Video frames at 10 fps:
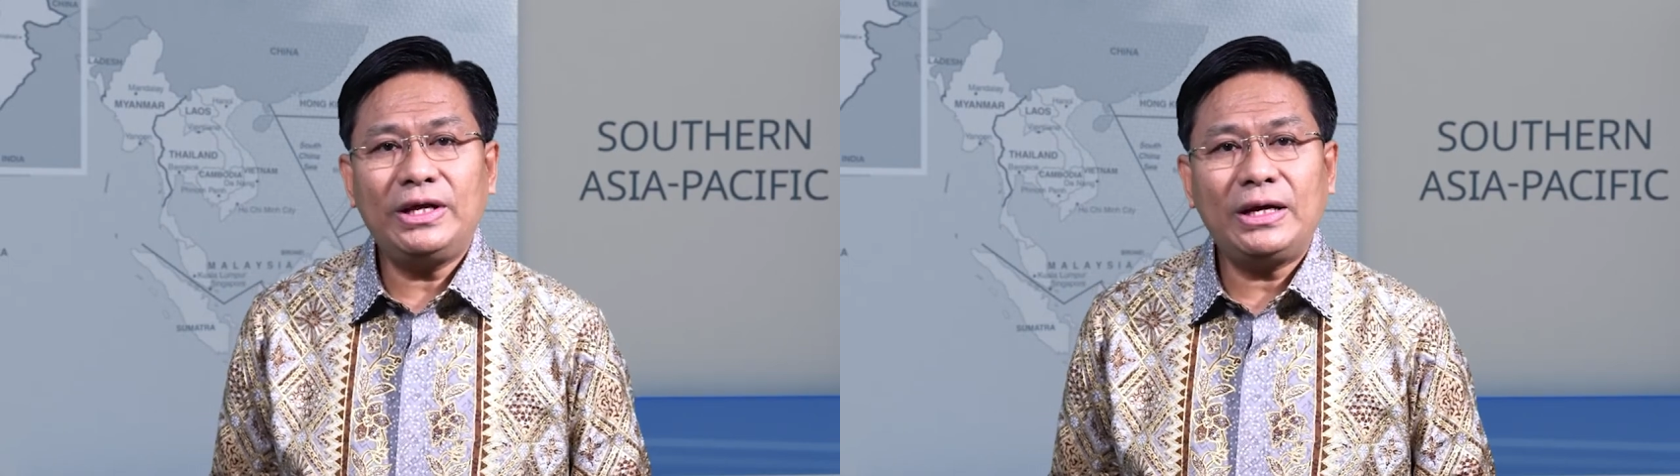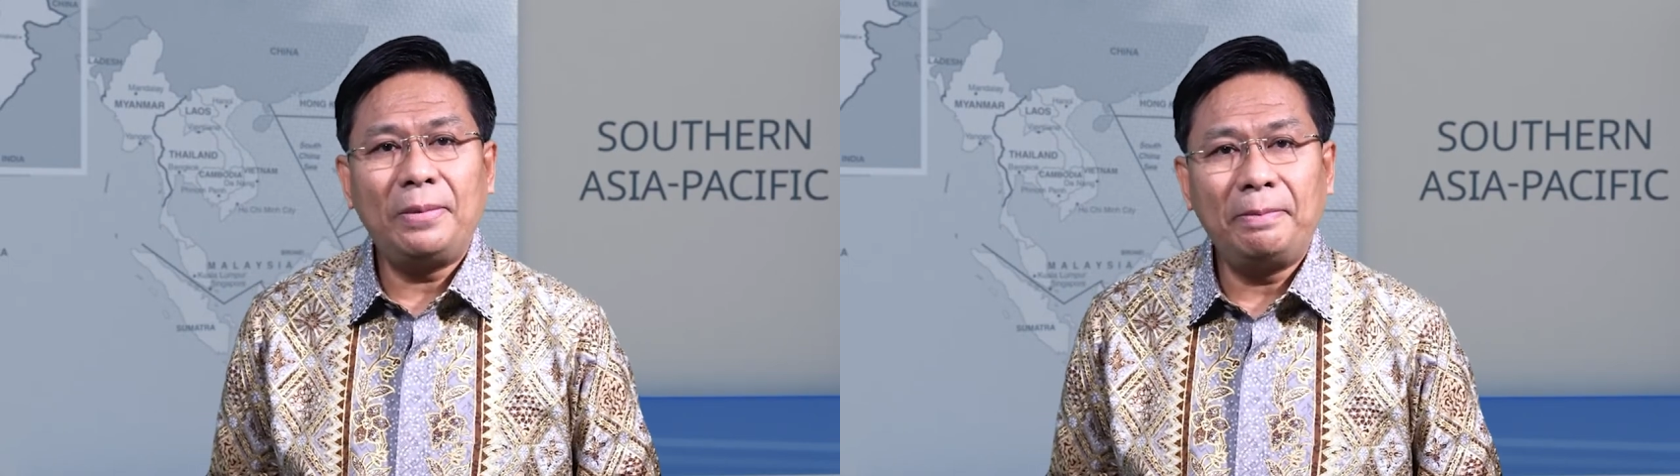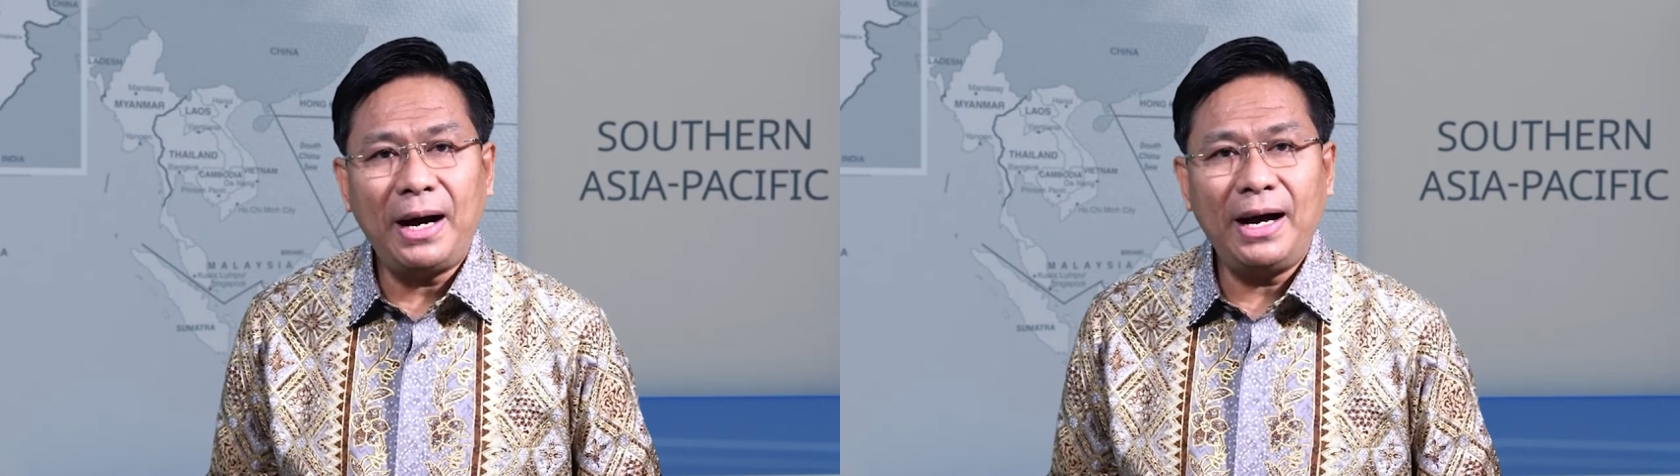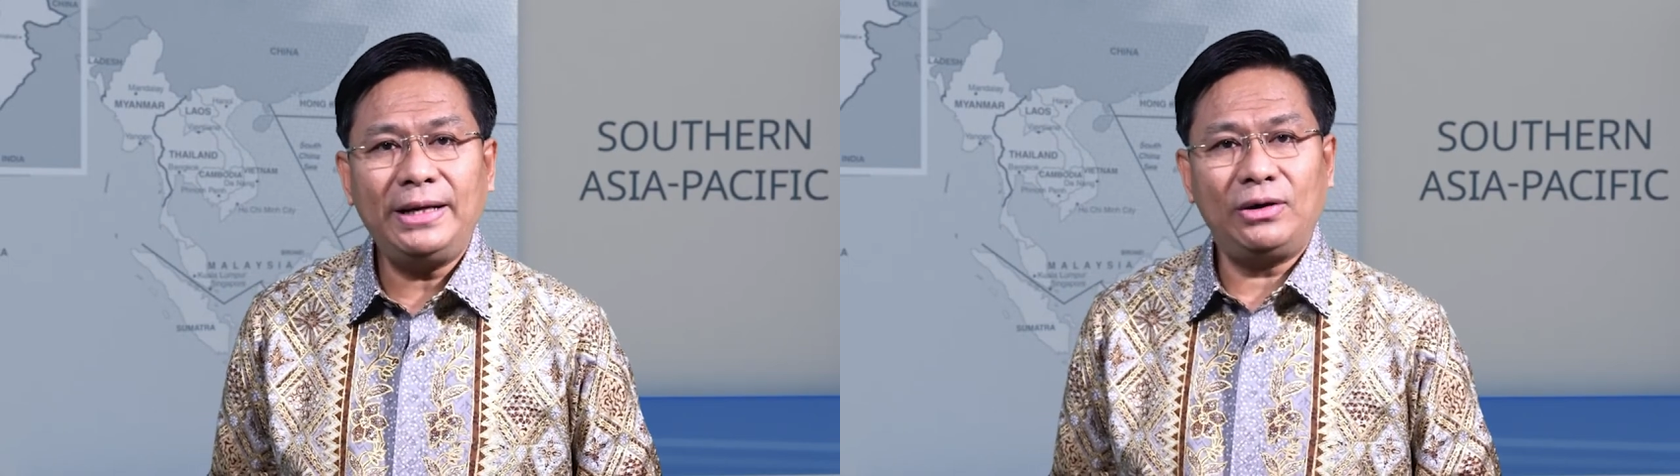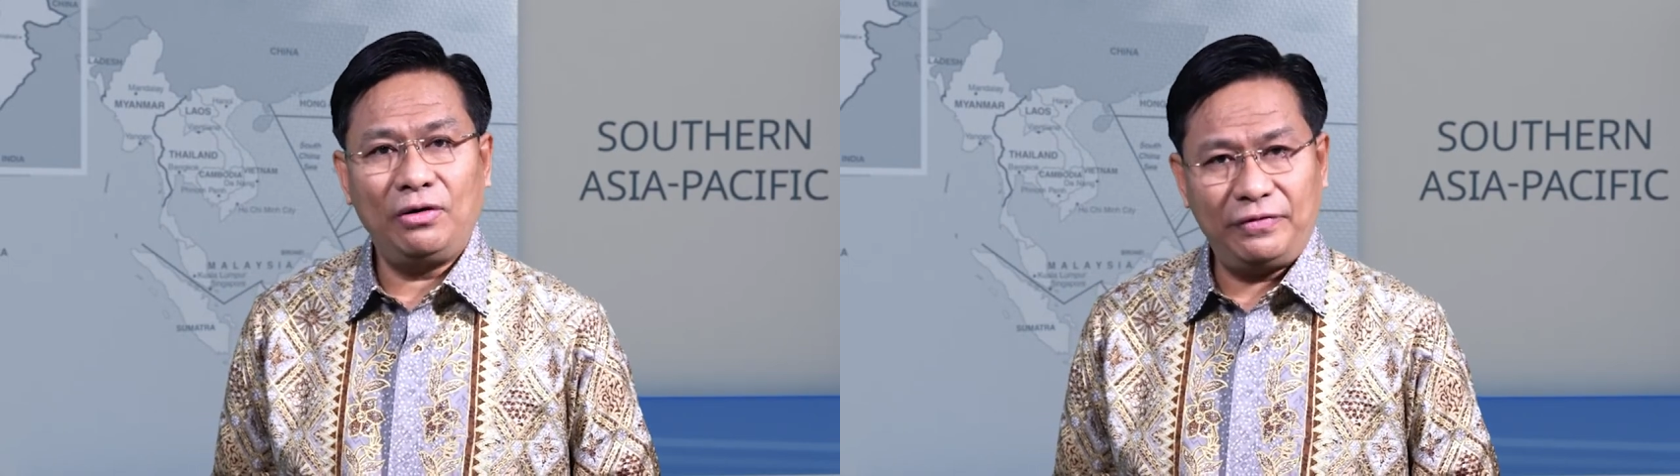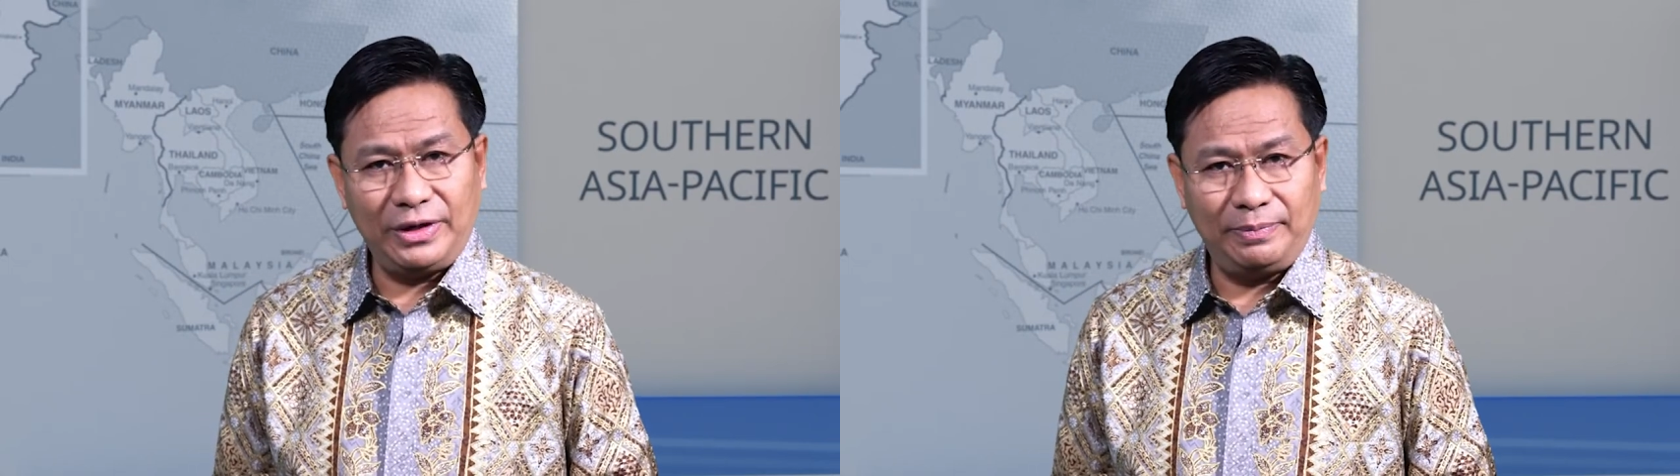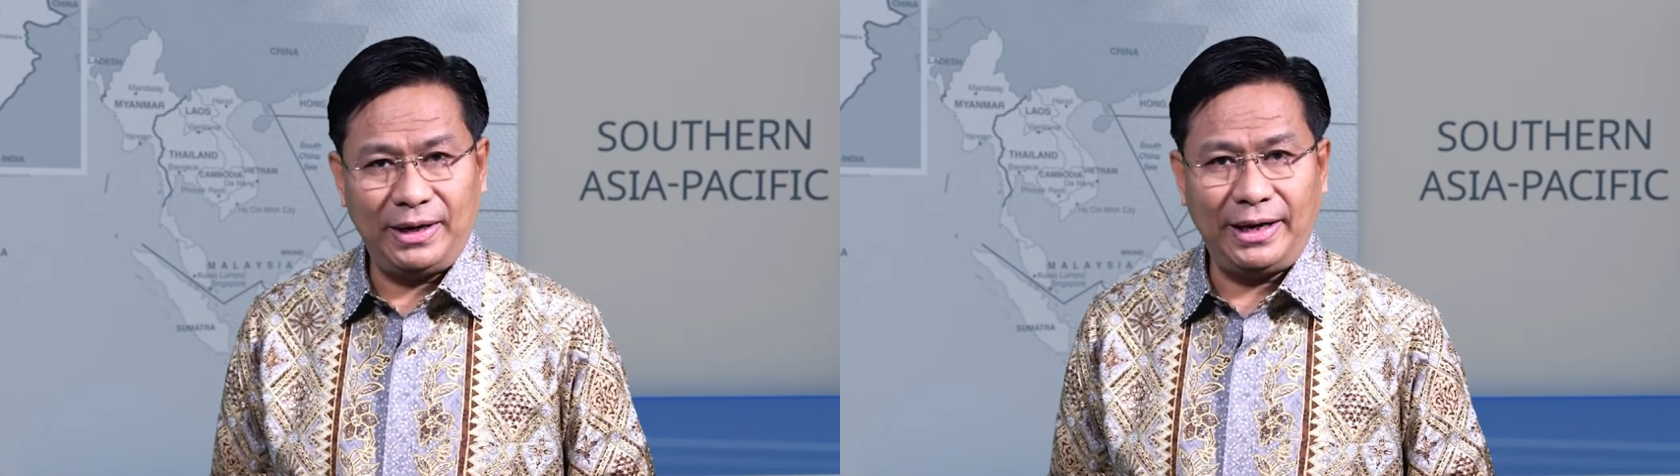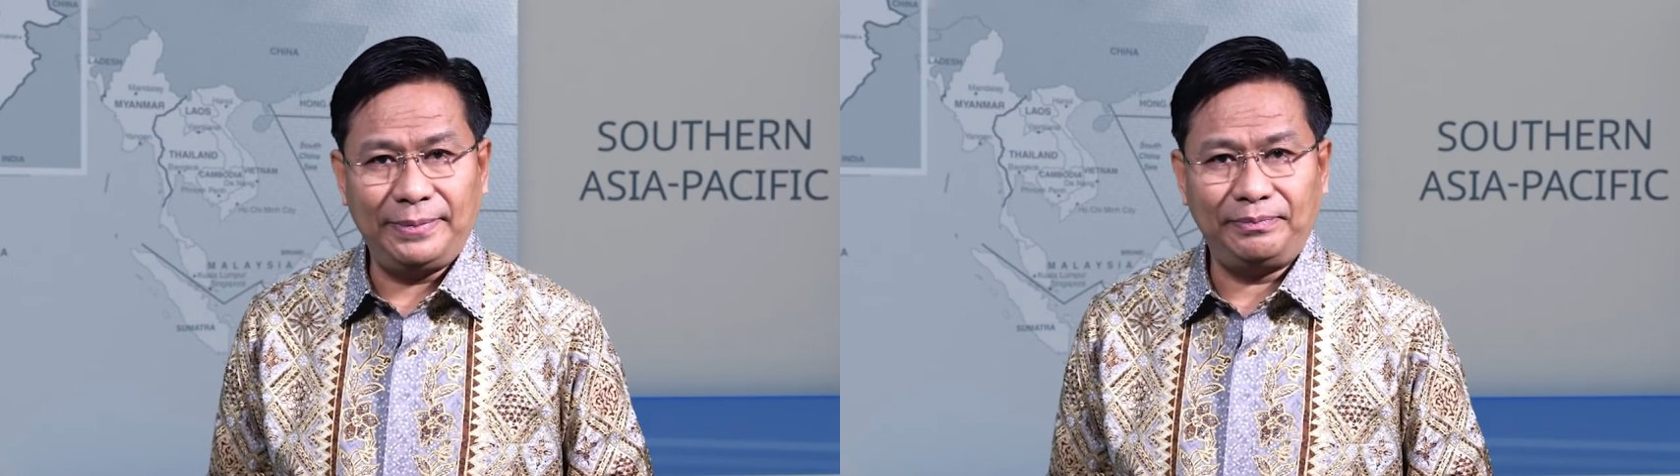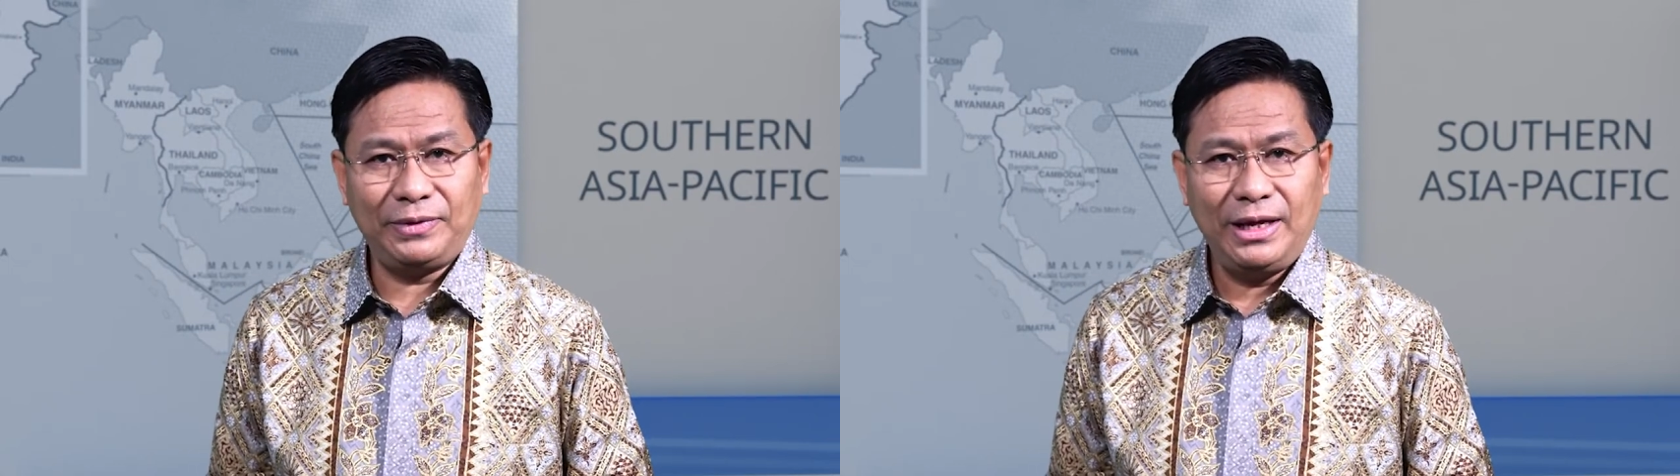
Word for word: the combined offering plan,